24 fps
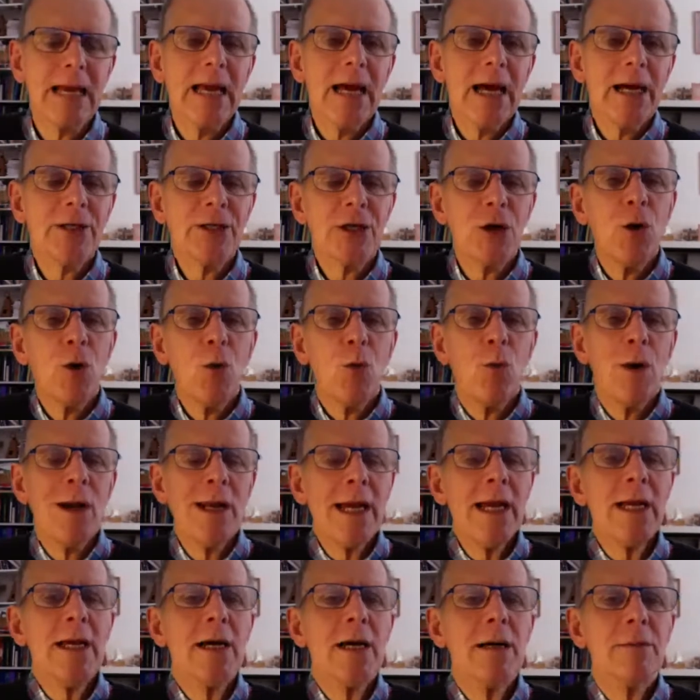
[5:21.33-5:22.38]
And so when
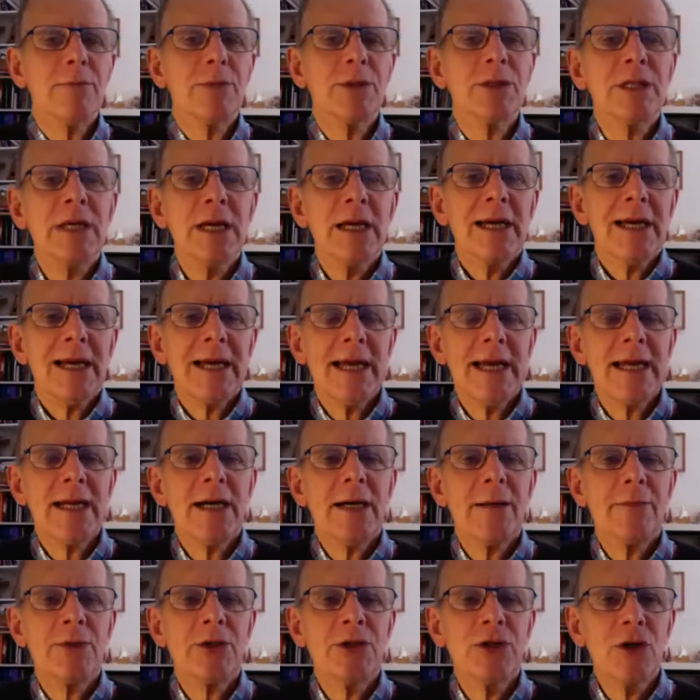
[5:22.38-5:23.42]
he comes
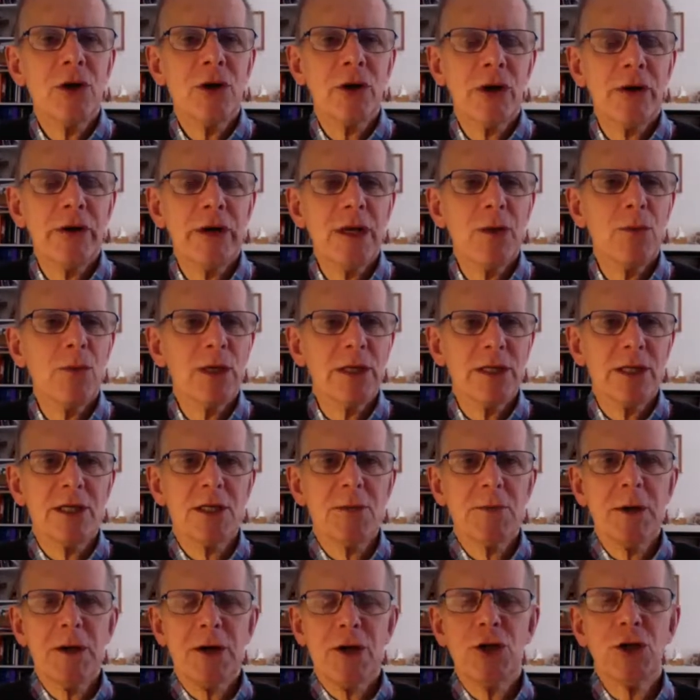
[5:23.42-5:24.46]
not only with the
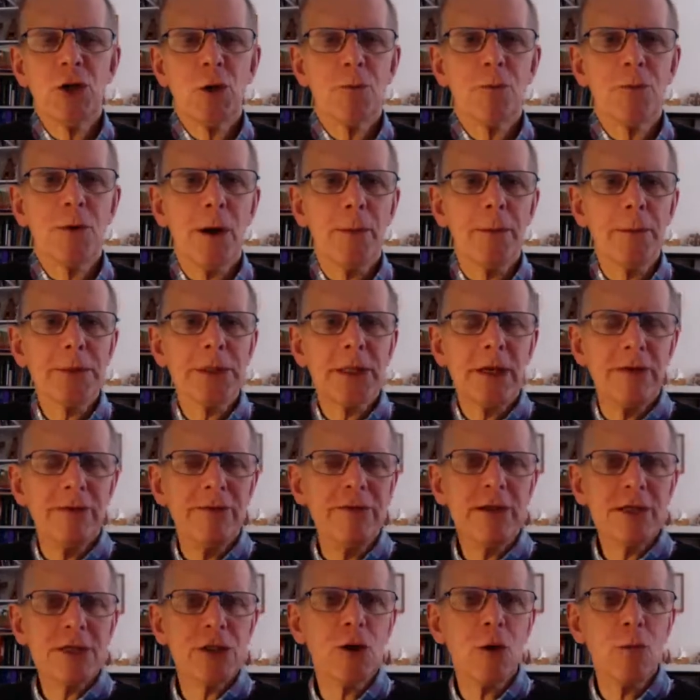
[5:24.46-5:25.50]
spiritual problems and the
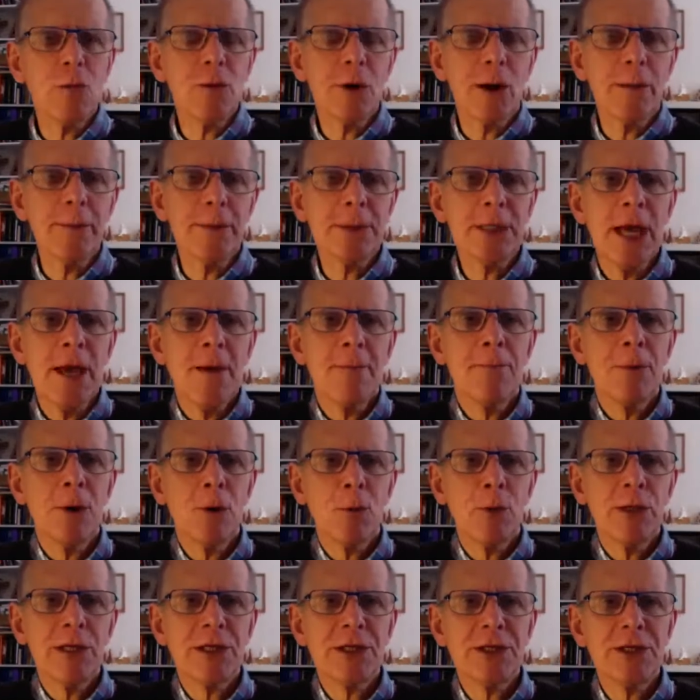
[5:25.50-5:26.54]
physical problems,
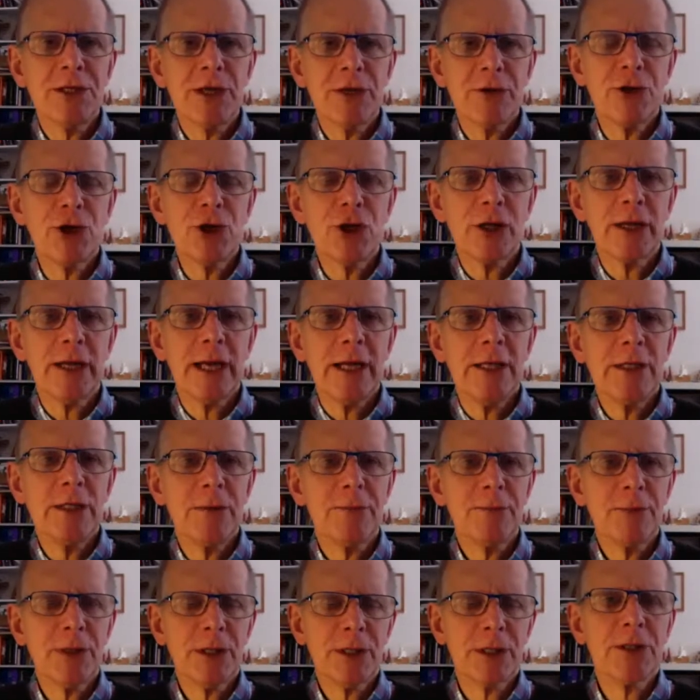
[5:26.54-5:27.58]
but with the social
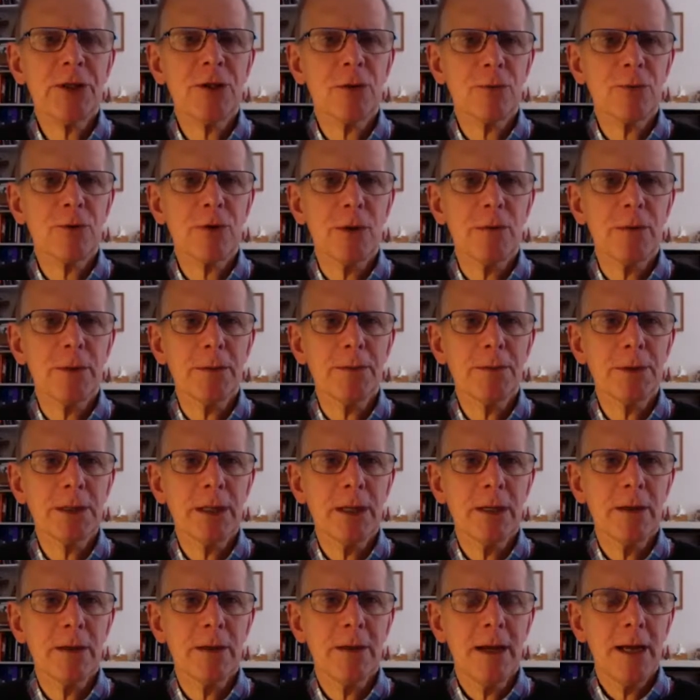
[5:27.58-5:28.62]
interpersonal
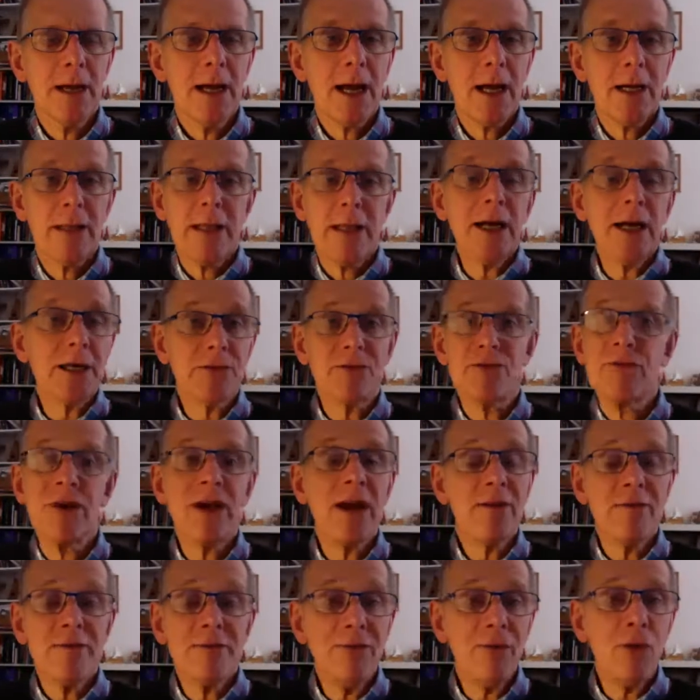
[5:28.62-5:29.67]
problems. And that's
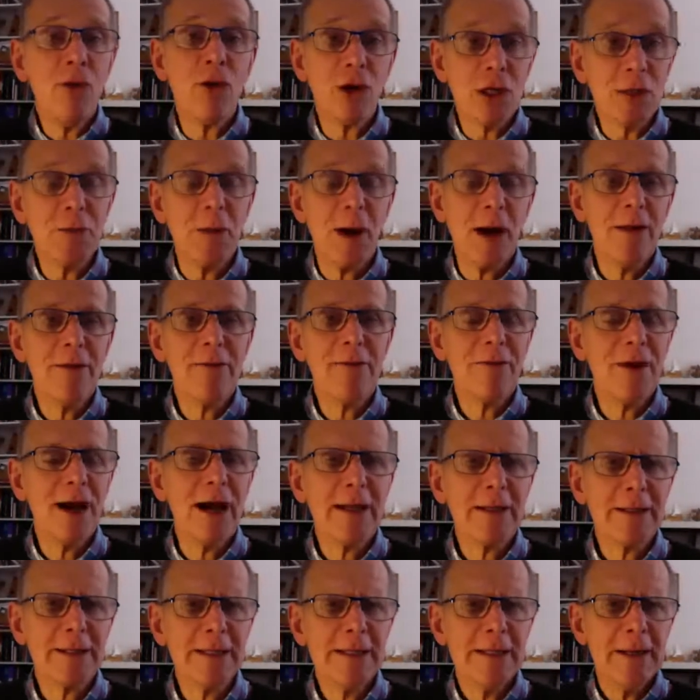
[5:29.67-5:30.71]
reinforced by the
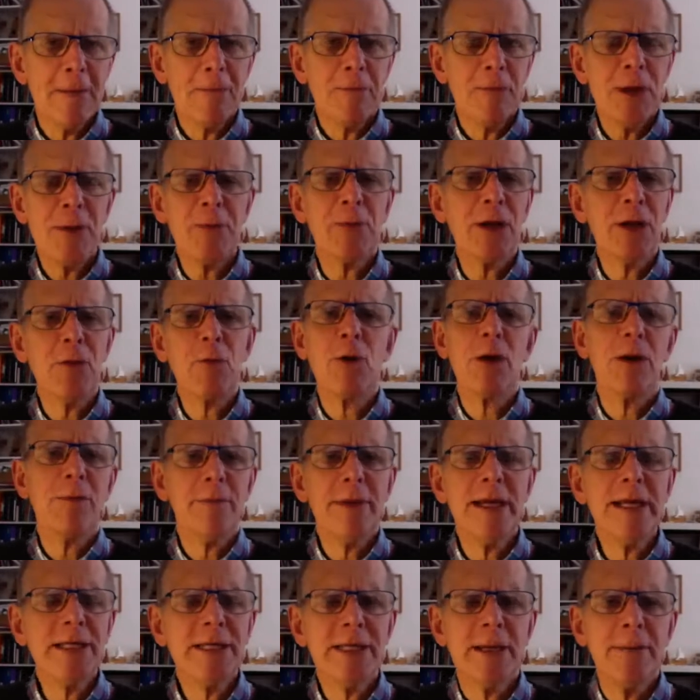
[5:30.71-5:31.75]
fact that people didn't want to
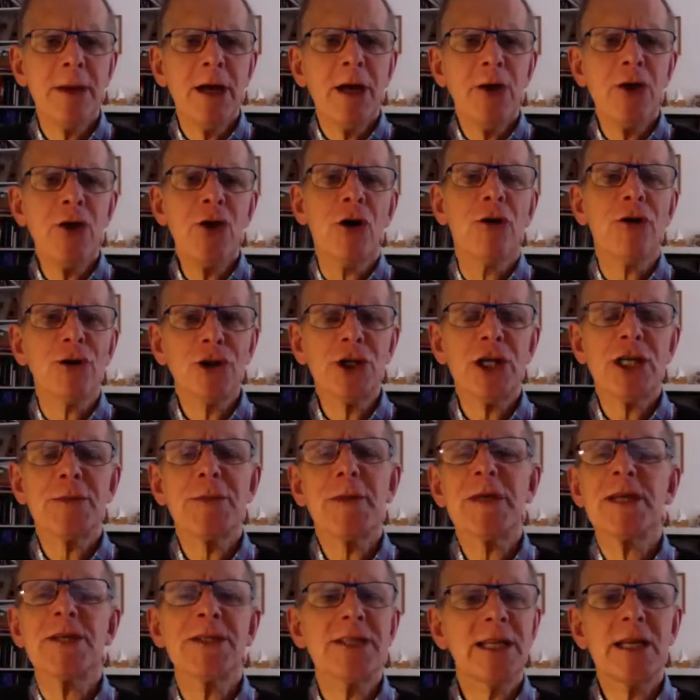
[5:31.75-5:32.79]
meet him, not just
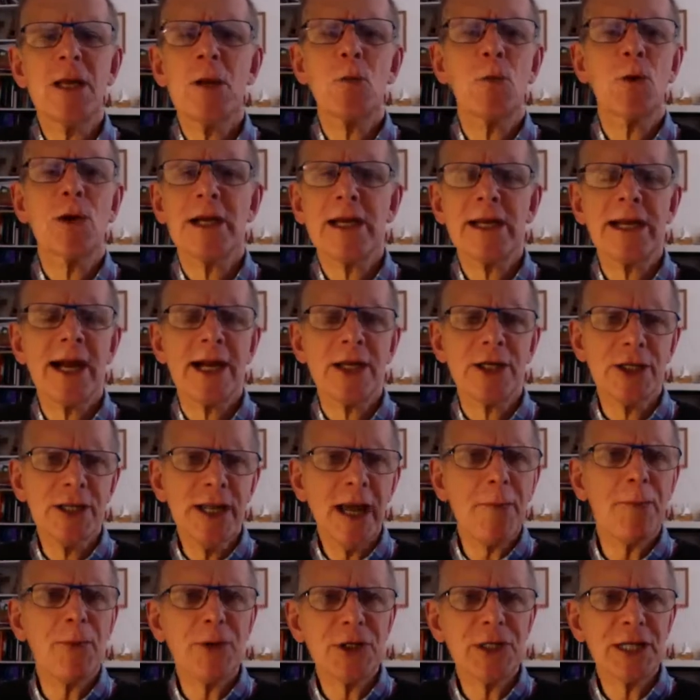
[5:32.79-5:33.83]
because they didn't want to catch
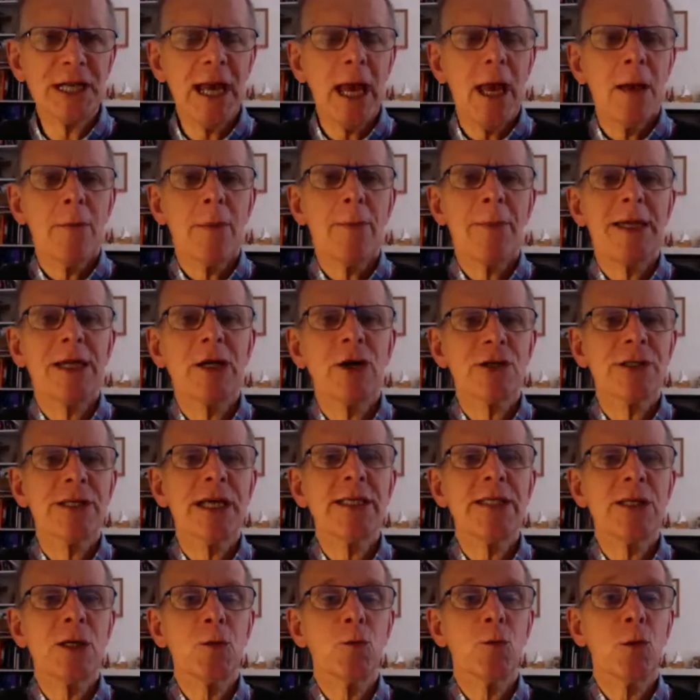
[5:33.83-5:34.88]
leprosy, but because
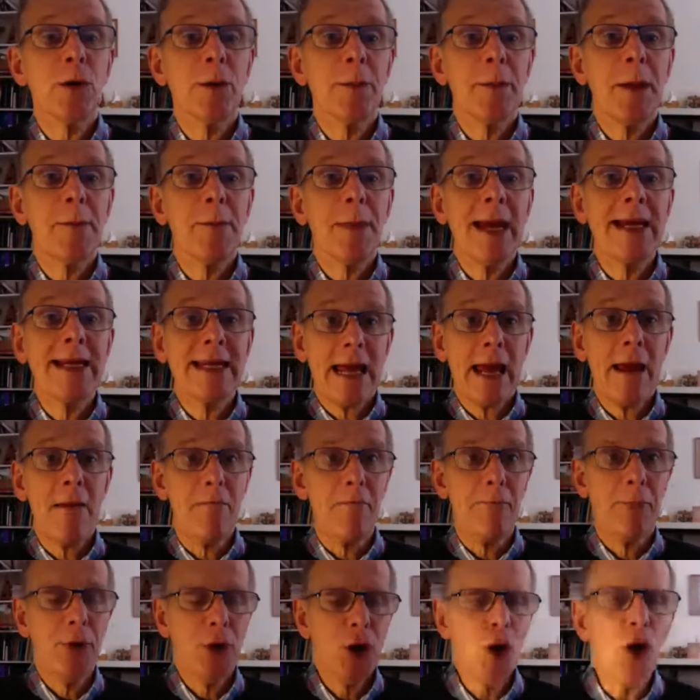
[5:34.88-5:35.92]
they didn't want to be made
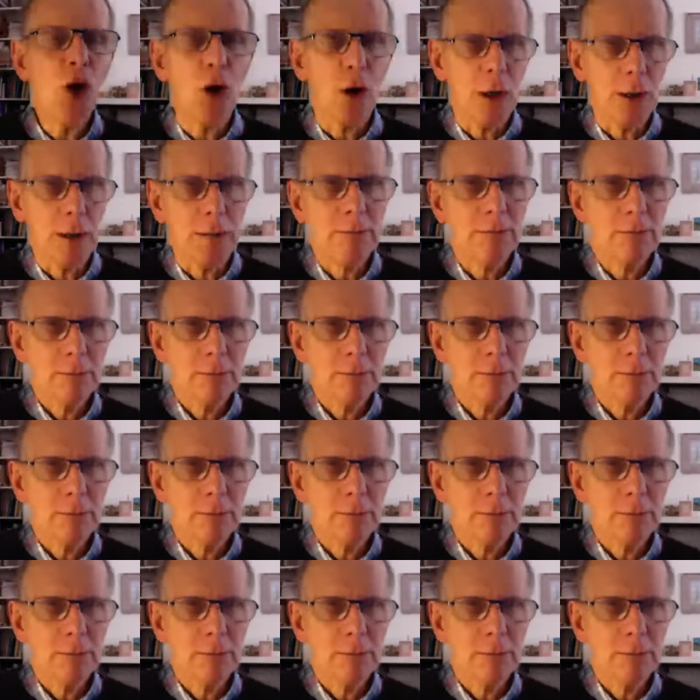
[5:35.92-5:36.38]
impure